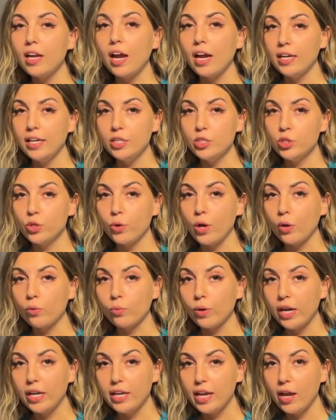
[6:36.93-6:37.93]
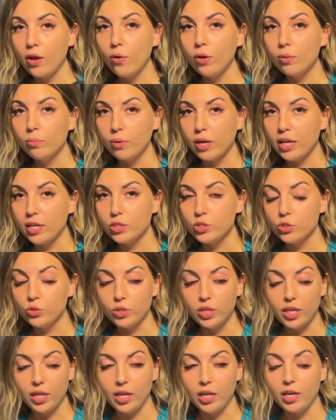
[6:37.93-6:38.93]
I need to go out right now and buy a
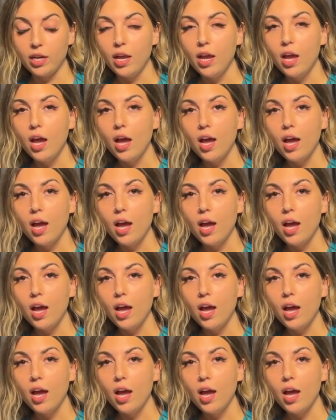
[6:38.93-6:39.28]
toucan.